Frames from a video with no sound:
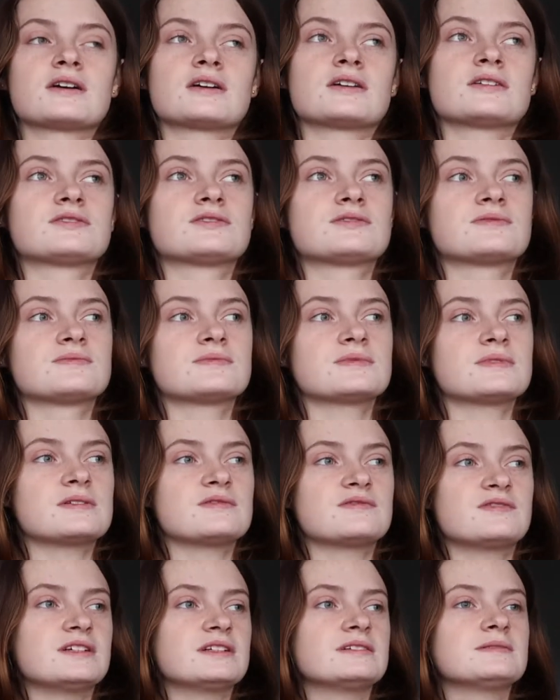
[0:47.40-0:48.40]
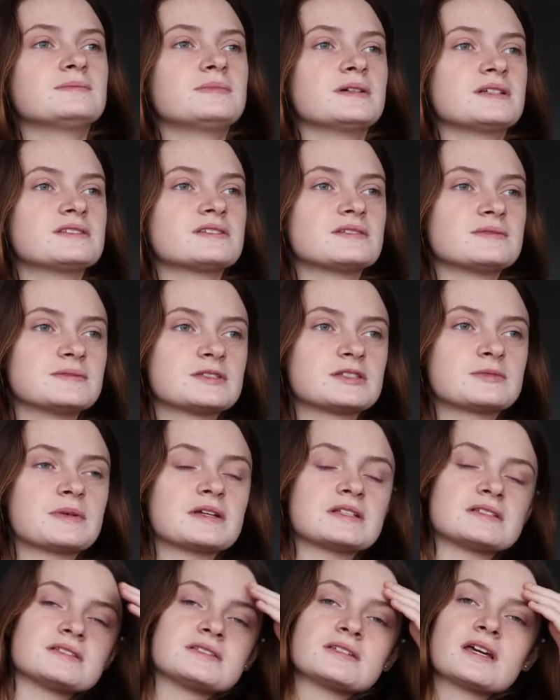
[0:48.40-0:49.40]
it's very busy
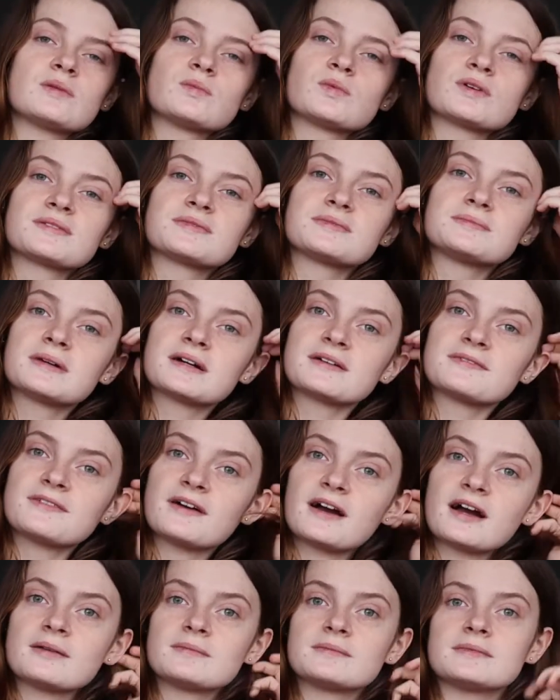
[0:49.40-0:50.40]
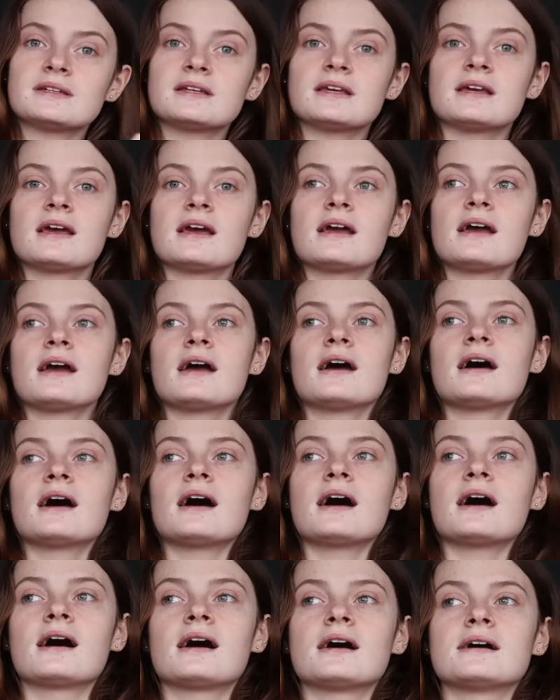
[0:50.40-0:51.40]
spending time with my family,
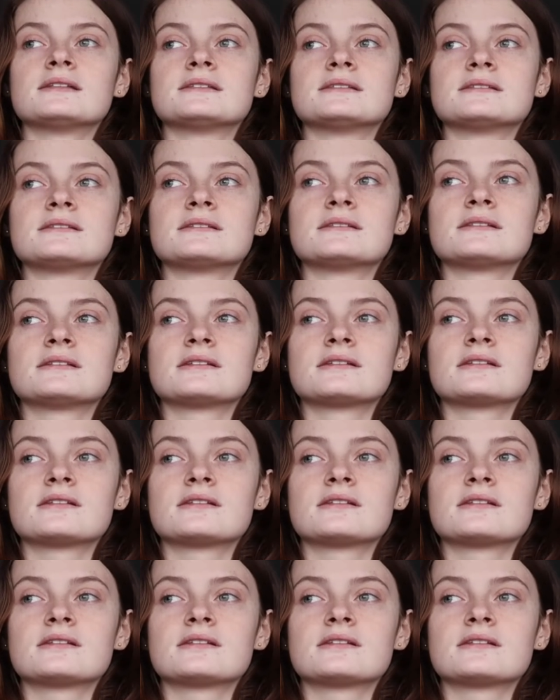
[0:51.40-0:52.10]
and